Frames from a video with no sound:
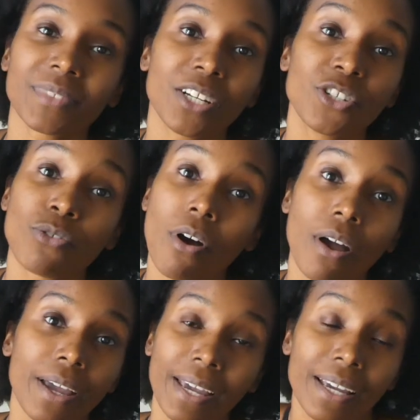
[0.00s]

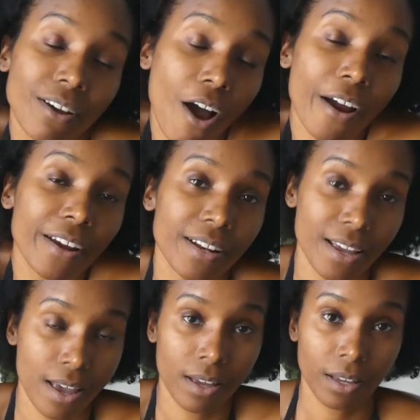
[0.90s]
drawing, art,
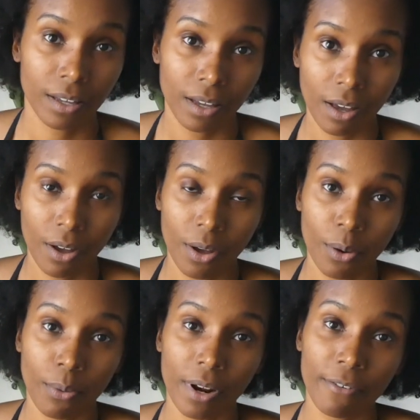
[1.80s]

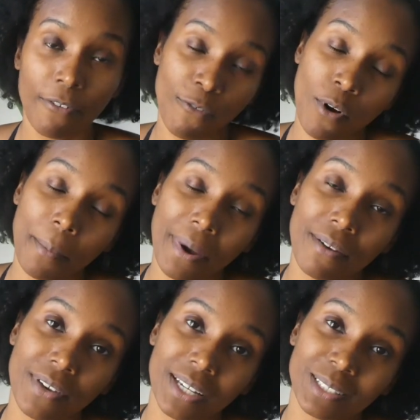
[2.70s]
whatever form
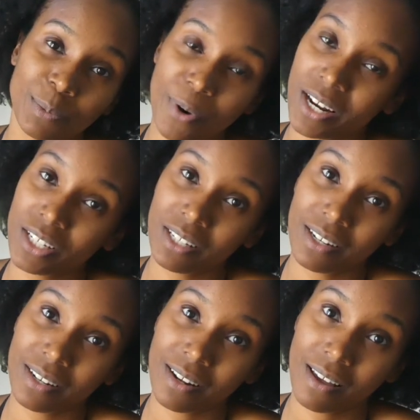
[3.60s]
of
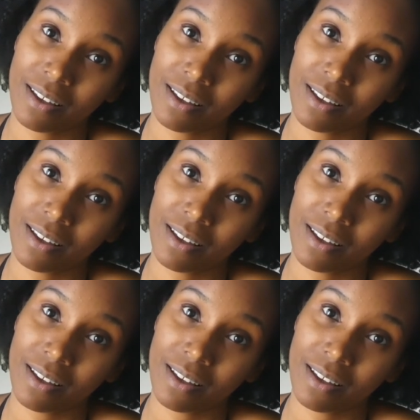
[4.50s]
expression,